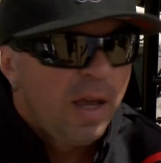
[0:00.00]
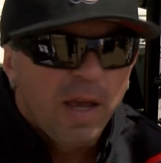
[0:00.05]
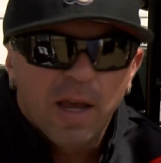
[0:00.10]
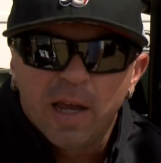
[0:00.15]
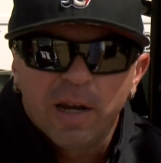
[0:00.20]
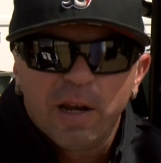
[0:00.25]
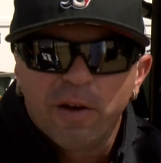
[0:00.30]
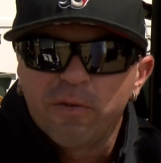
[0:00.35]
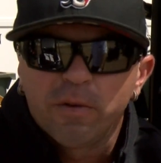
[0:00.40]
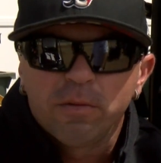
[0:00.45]

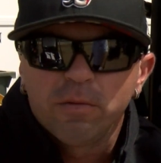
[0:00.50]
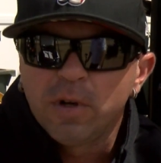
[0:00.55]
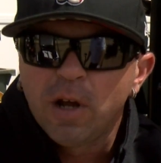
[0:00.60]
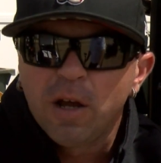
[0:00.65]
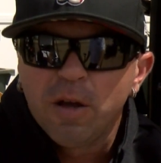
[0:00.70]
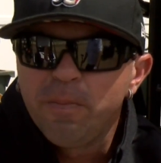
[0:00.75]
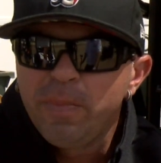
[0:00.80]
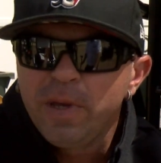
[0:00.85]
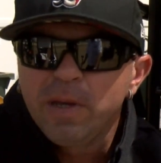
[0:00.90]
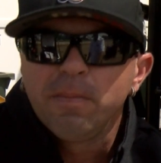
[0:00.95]
and everyone will
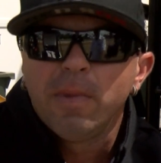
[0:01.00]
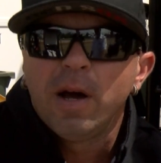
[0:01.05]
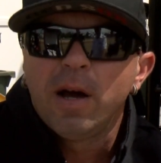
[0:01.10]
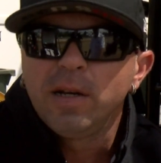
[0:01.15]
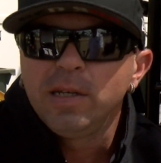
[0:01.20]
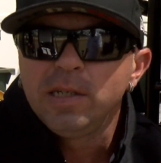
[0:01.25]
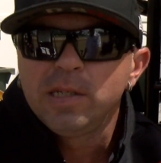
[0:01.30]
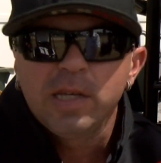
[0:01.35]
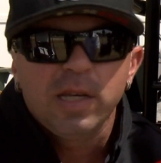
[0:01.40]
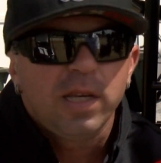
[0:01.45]
know Big
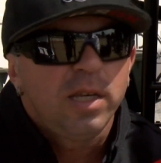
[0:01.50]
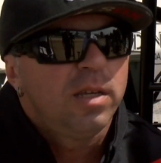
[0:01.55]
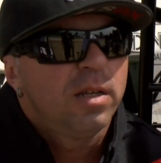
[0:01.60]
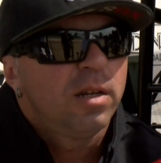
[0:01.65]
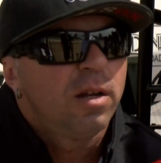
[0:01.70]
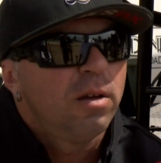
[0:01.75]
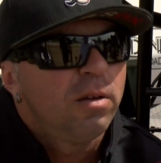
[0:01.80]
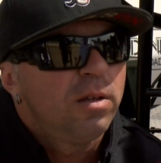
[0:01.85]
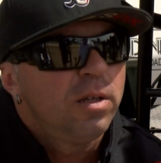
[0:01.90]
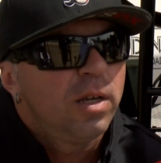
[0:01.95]
Marty's here,
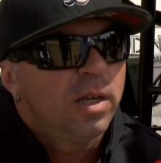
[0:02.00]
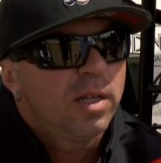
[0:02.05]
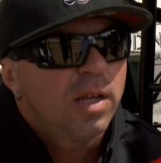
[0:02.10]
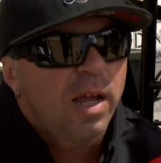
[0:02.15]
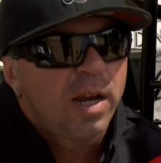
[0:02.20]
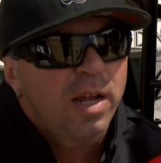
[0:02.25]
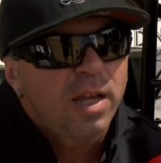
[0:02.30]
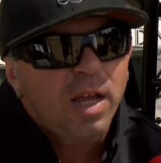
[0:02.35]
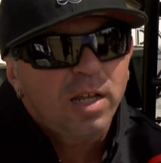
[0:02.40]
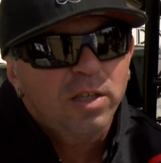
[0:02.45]

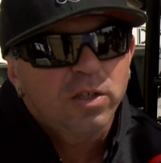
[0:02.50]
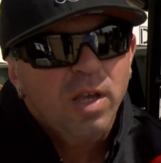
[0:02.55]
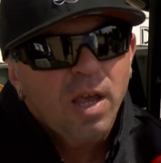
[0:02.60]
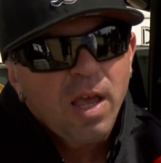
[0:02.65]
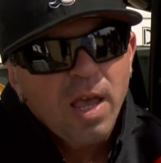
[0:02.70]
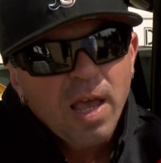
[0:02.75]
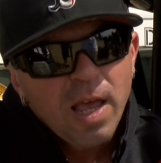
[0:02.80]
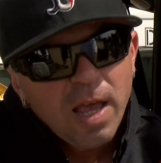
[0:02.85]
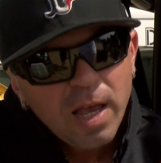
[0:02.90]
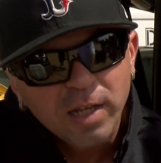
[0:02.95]
and
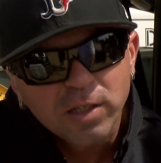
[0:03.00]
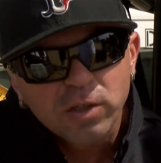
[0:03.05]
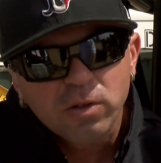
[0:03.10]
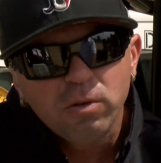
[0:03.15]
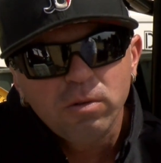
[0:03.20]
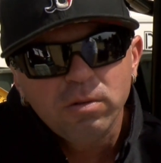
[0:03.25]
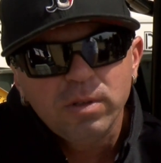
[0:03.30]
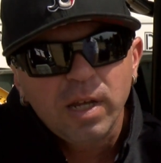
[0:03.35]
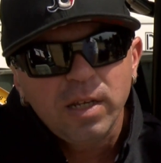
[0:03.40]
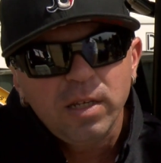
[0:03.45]
it's
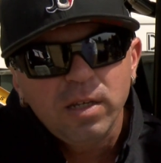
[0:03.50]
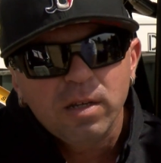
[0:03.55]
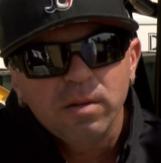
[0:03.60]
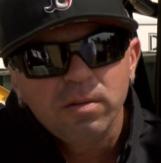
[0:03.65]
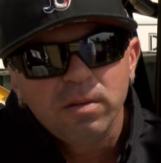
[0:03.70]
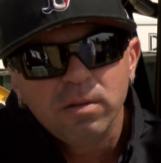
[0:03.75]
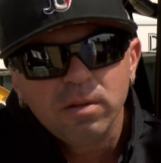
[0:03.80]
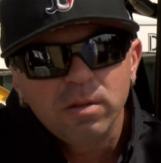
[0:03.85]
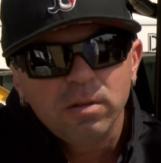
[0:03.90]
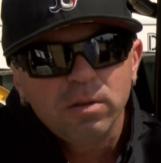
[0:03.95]
good that you
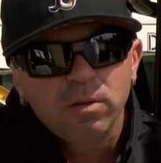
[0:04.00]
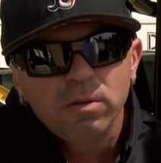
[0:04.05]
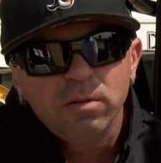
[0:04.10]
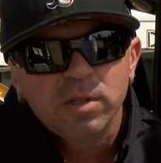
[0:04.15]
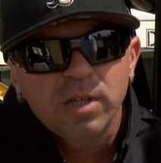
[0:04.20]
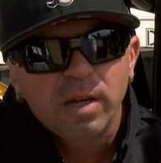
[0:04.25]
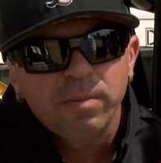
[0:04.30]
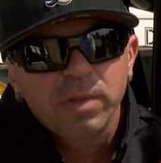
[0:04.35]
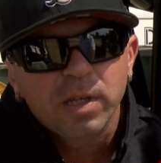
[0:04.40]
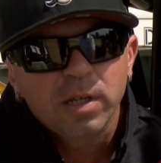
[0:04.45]
can do
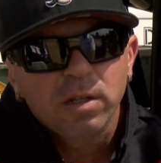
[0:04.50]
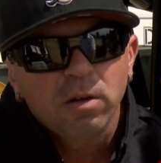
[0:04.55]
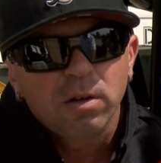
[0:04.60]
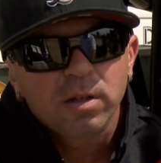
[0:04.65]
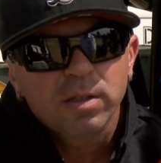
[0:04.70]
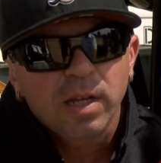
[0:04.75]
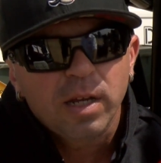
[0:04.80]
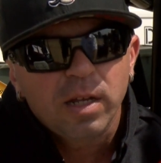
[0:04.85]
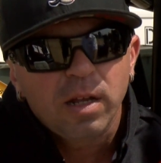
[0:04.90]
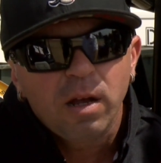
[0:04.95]
something
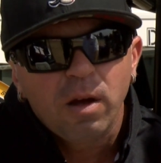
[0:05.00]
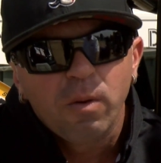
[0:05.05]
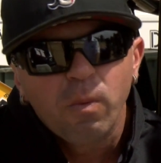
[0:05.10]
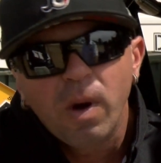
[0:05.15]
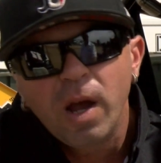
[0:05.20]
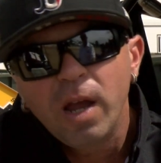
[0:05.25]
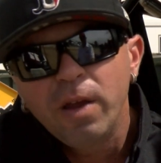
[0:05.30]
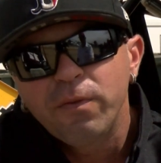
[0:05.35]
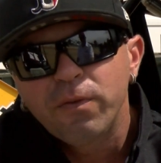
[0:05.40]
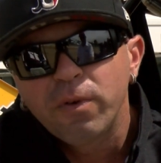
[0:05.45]
like that
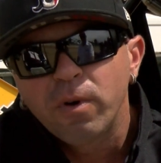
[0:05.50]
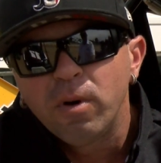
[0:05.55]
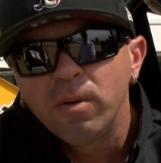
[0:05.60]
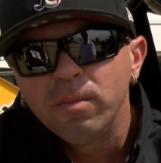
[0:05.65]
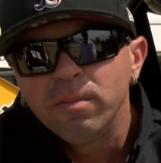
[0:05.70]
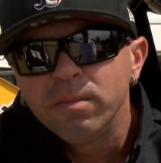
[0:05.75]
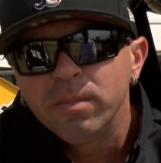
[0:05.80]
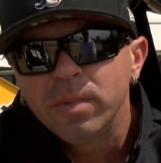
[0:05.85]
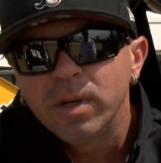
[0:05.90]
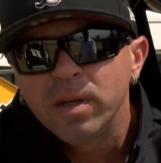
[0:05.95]
away
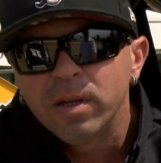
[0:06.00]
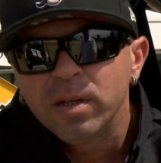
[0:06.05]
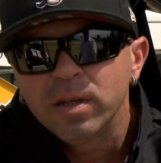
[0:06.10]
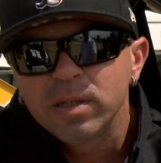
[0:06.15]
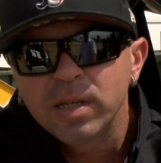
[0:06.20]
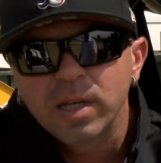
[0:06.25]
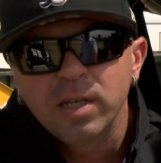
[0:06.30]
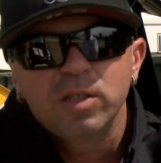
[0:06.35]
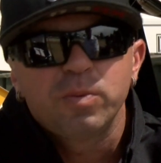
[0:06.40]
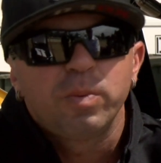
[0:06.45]
from,
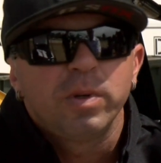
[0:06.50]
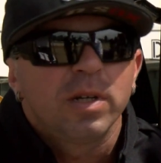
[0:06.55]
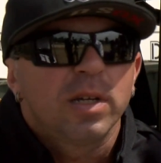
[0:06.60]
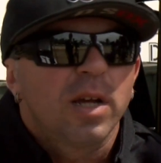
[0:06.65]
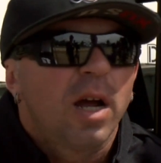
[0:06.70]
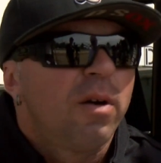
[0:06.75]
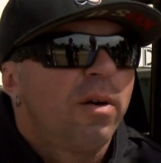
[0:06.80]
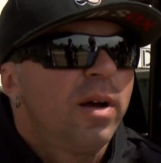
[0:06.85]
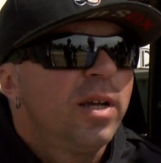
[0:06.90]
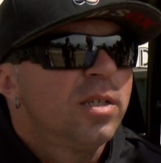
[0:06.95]
say, sprint
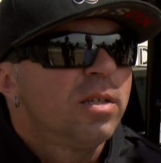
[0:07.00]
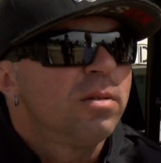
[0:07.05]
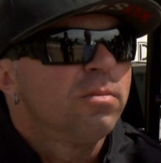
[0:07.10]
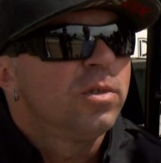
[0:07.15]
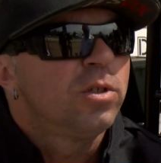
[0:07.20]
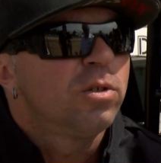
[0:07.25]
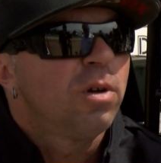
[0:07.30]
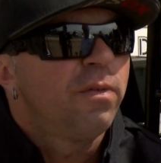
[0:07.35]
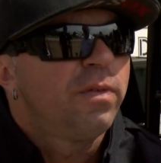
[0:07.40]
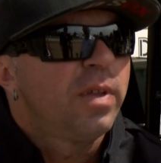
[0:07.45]
car racing,
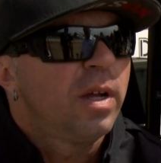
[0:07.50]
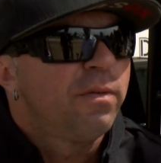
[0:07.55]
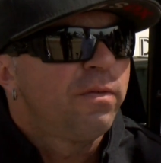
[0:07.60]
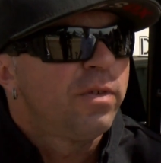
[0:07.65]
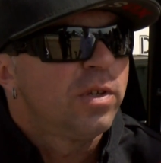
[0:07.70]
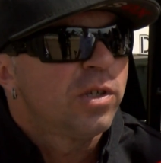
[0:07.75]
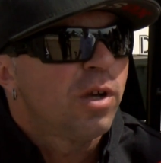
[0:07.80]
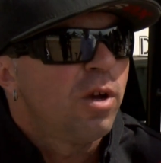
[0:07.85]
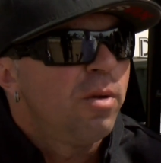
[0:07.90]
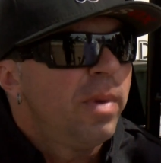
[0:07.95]
which I've done
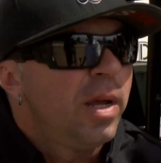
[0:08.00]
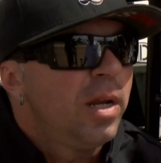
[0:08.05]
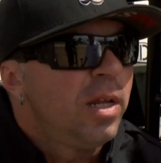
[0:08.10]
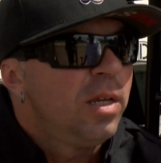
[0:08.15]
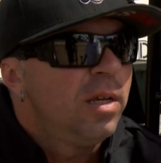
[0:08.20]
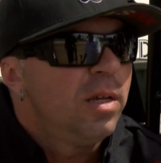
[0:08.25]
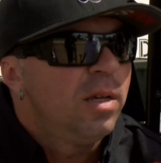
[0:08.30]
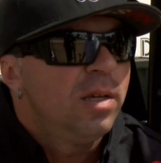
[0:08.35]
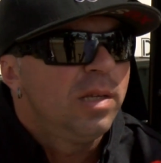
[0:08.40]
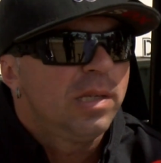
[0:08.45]
for so many
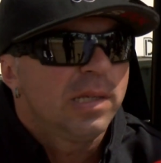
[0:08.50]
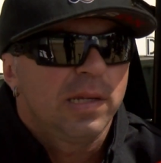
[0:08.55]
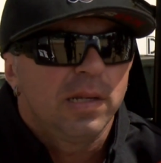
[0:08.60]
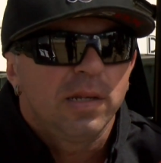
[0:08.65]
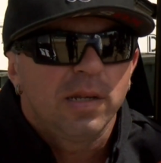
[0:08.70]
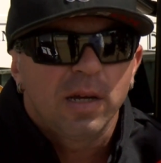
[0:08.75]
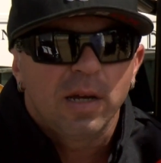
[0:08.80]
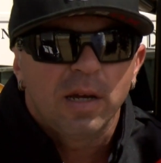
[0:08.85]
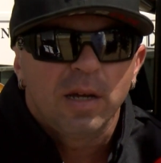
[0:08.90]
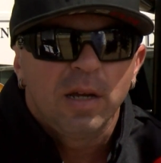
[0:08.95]
years, and